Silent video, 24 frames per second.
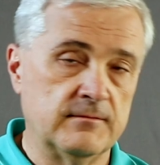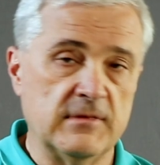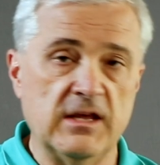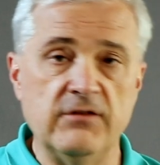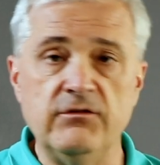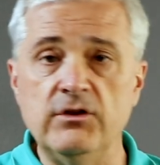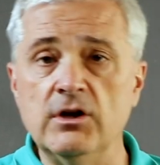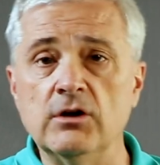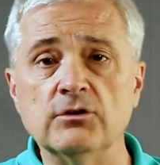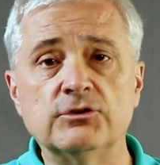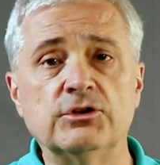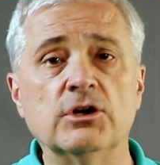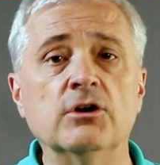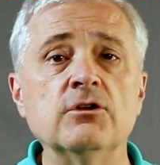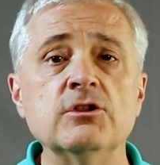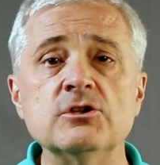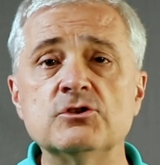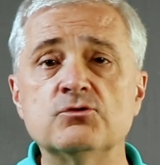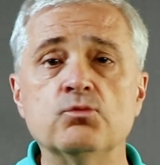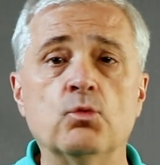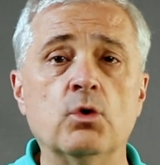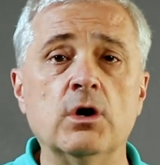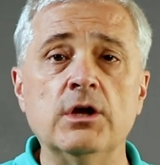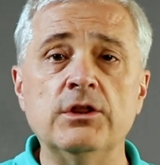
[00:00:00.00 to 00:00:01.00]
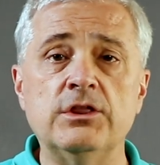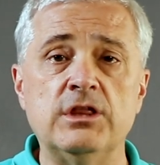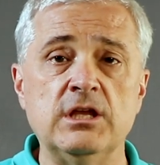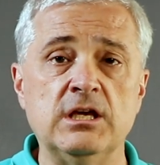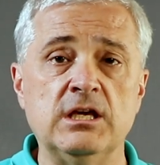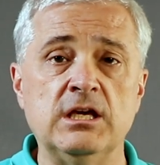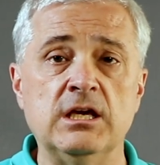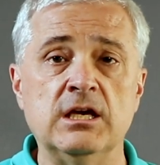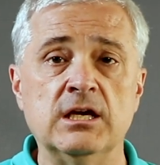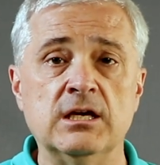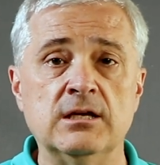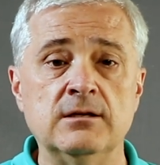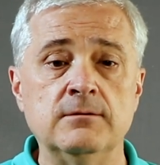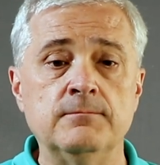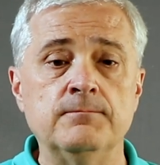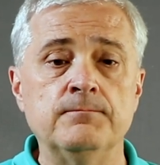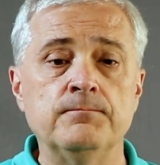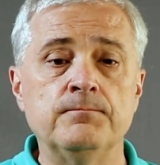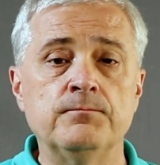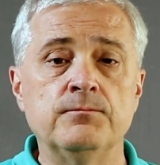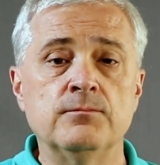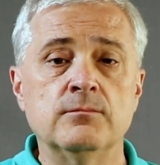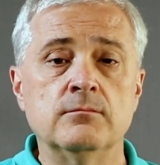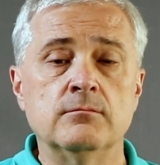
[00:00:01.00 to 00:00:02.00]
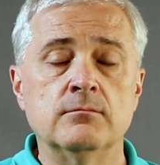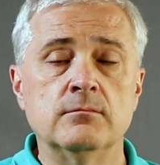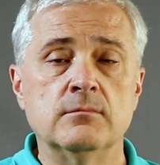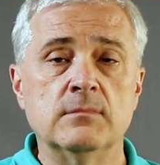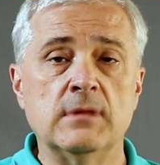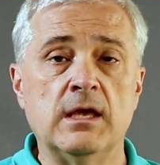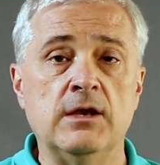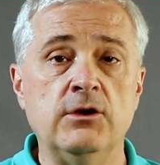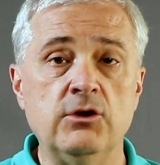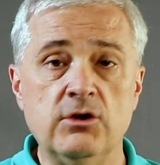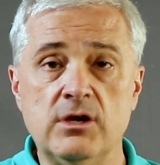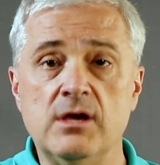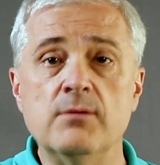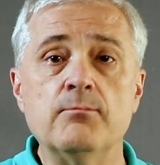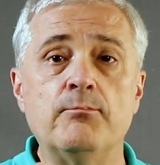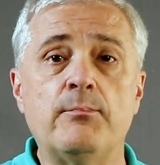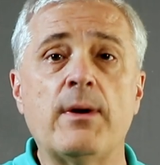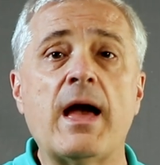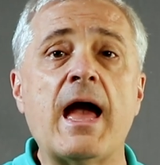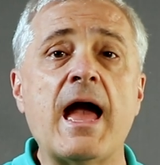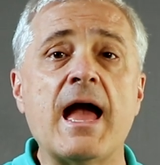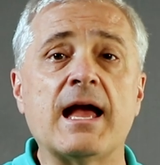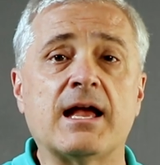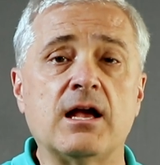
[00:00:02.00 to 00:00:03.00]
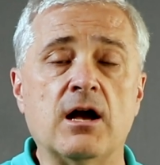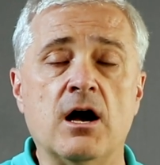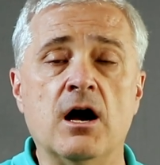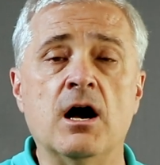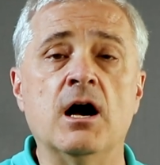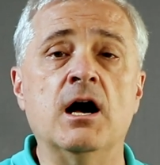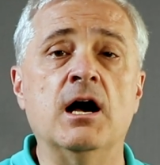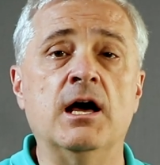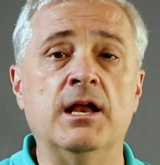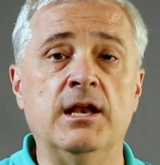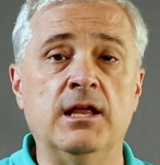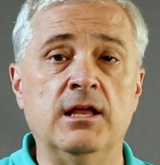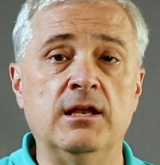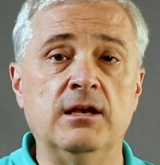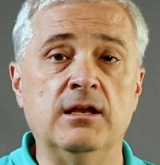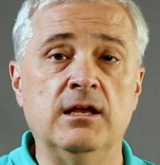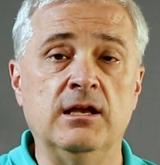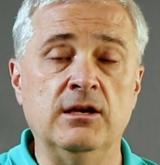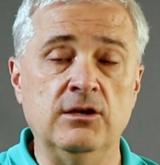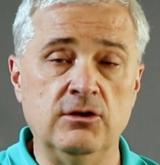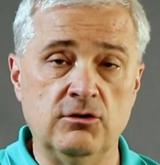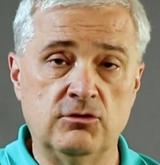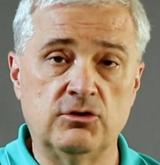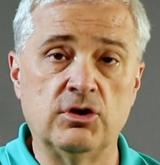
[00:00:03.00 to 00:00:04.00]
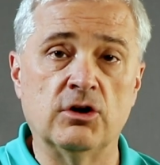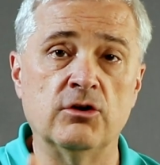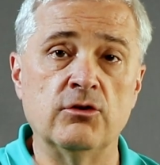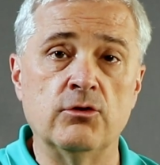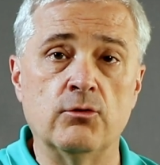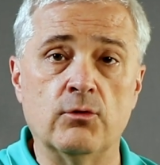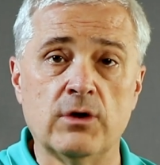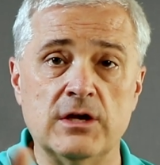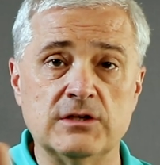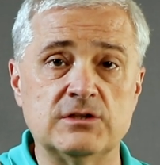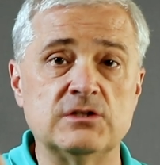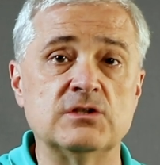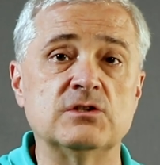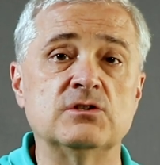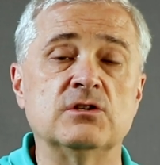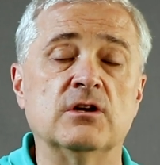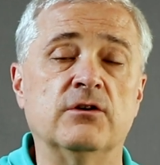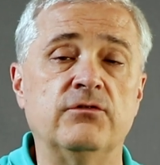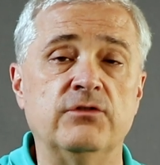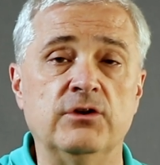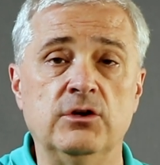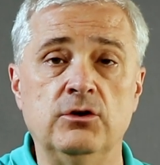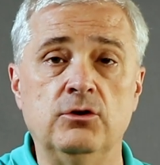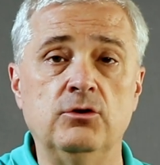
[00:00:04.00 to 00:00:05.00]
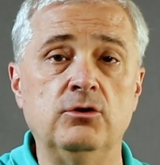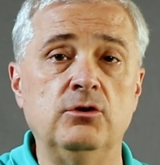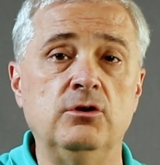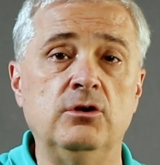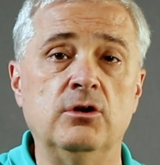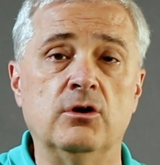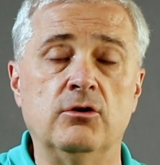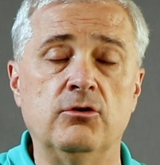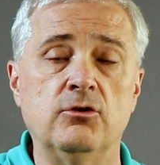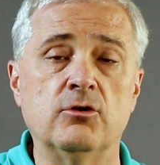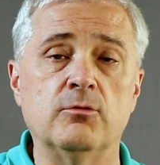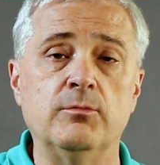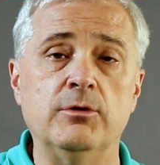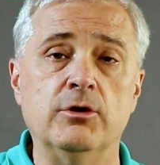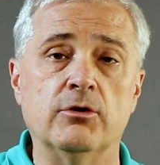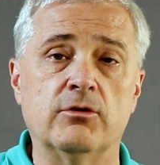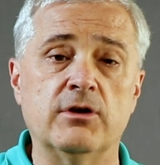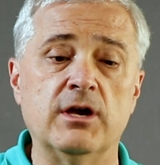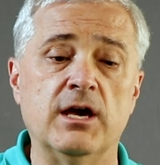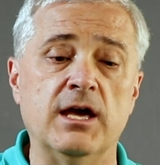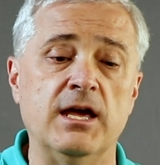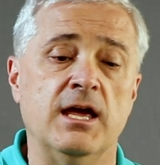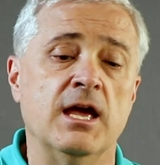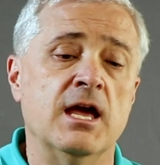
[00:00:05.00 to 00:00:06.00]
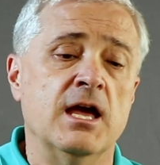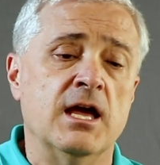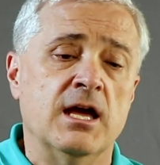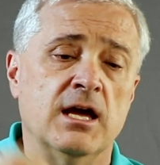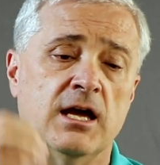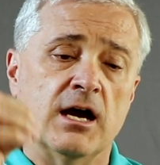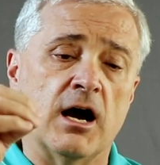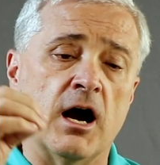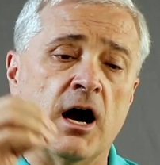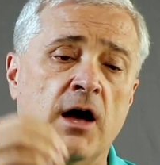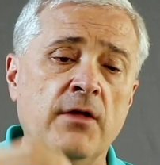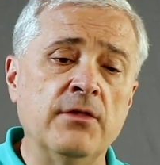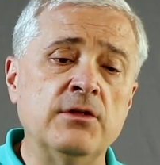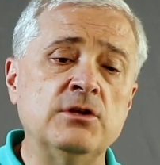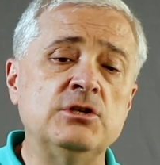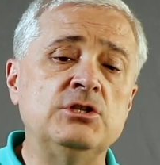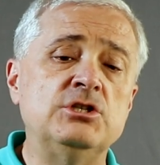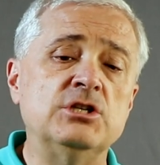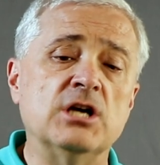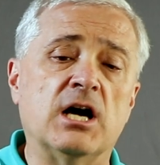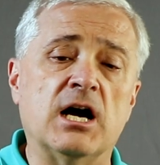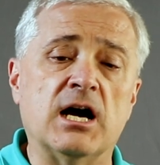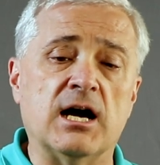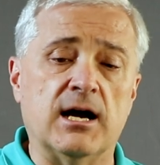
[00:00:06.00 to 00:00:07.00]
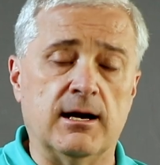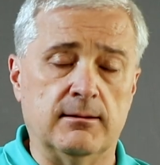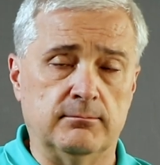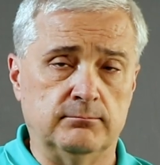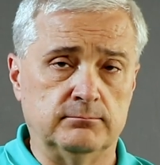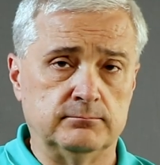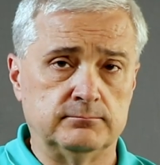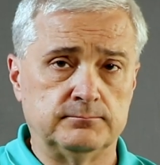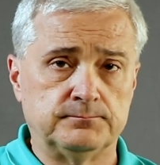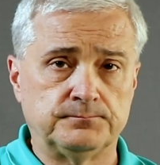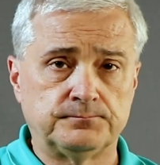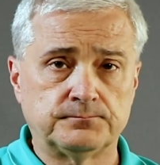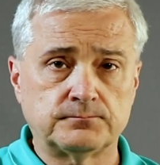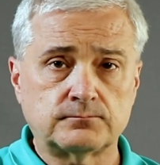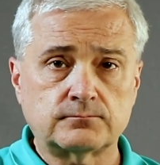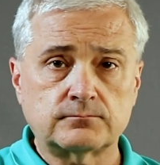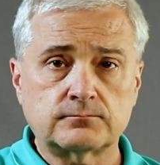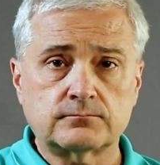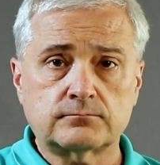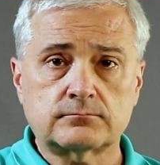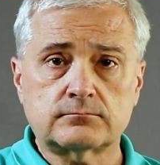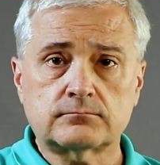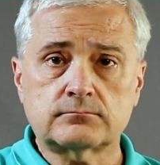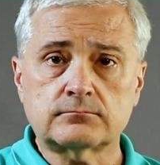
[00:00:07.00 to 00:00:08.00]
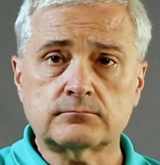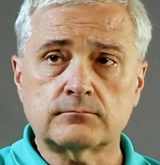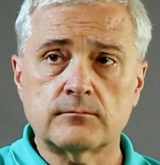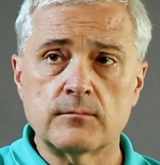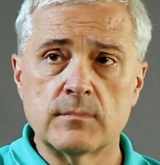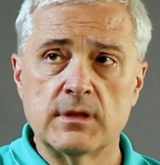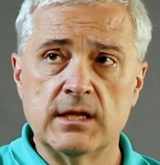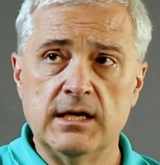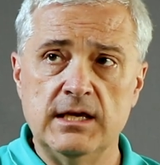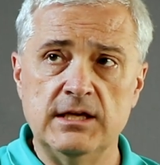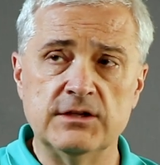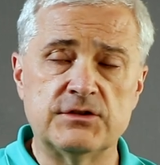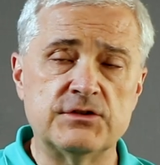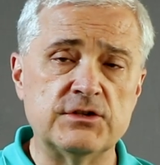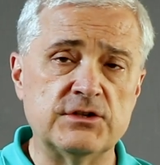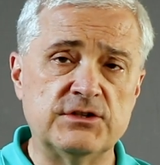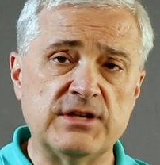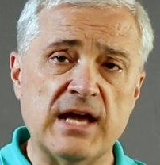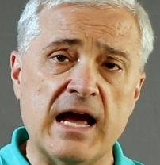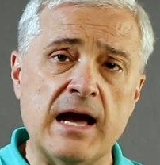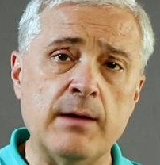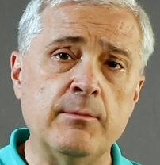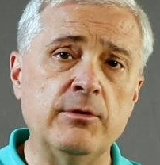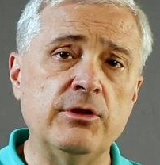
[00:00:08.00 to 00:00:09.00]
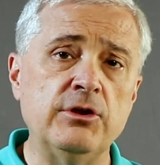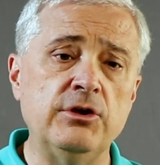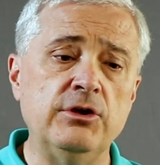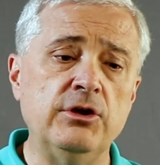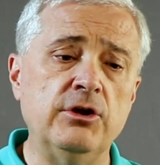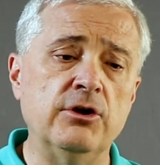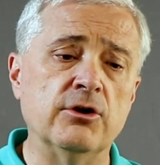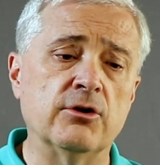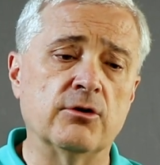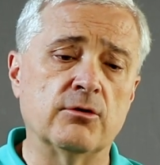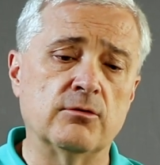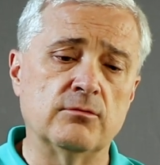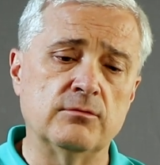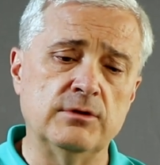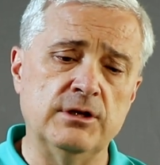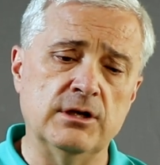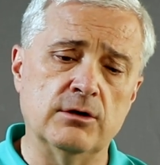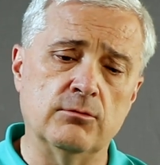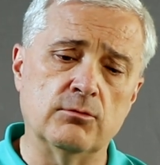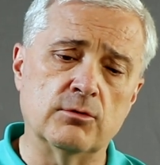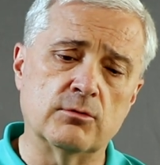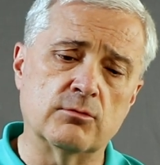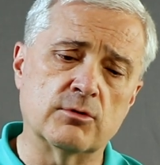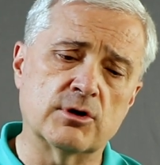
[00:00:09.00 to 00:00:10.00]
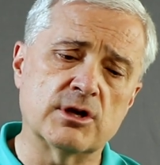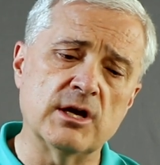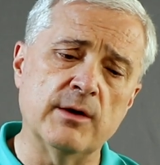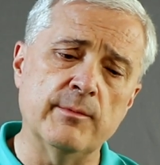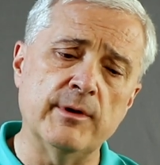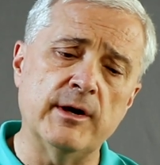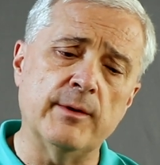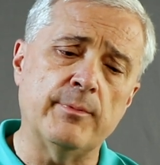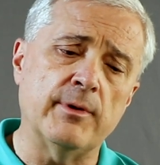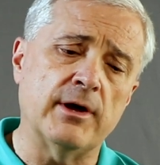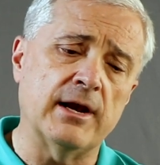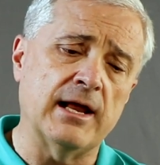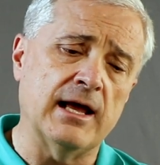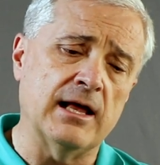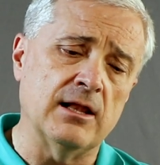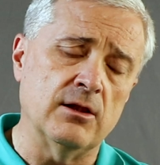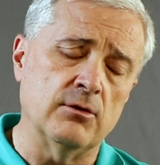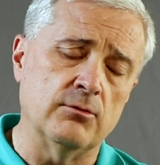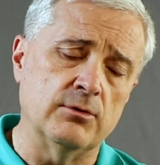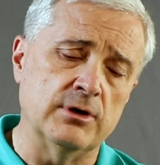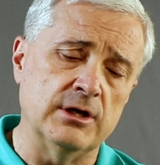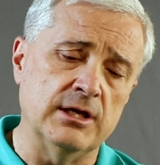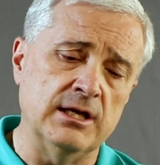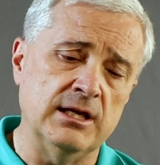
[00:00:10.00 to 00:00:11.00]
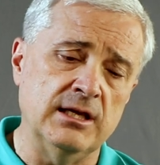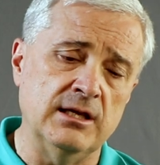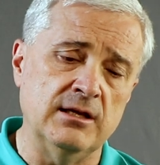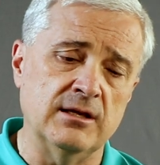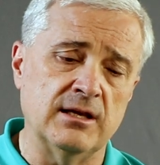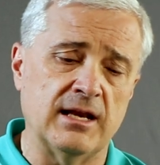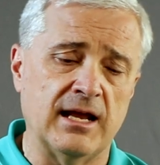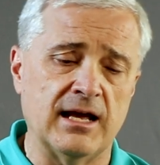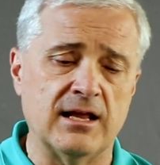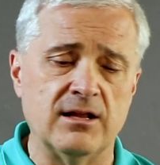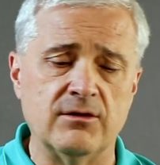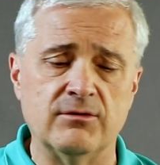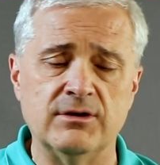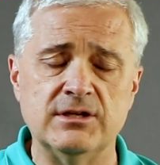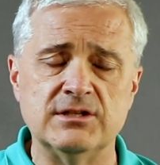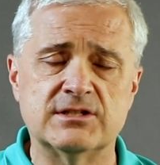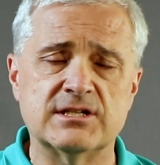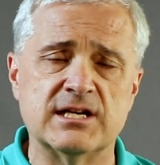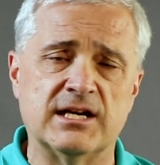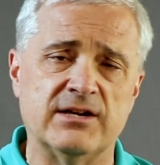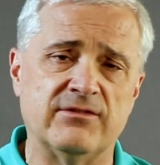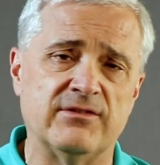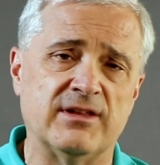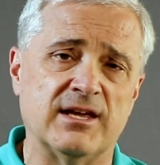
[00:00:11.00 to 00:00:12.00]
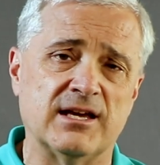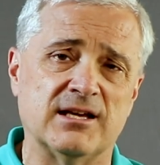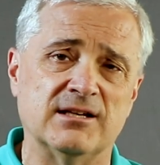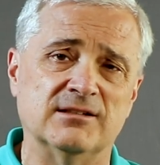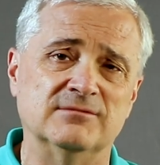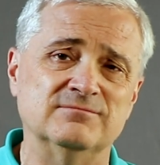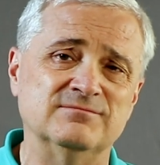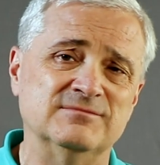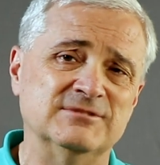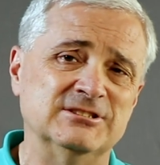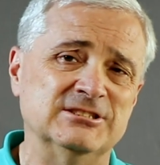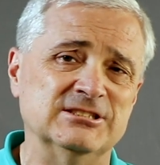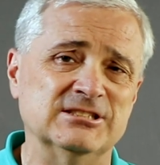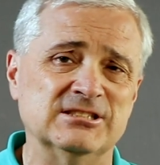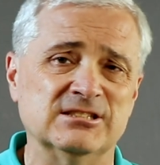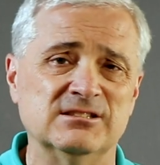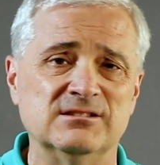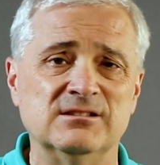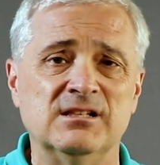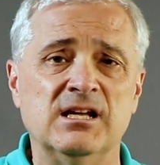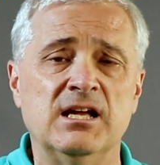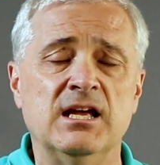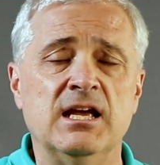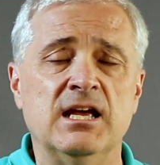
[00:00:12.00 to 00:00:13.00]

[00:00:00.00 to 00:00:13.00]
If you don't turn this one thing in, and you get back on it and you turn the rest of the stuff in, you know, you can be okay. On the job, it's the time of the year, you know, we're coming up on Halloween and Halloween's kind of like a, um, you know,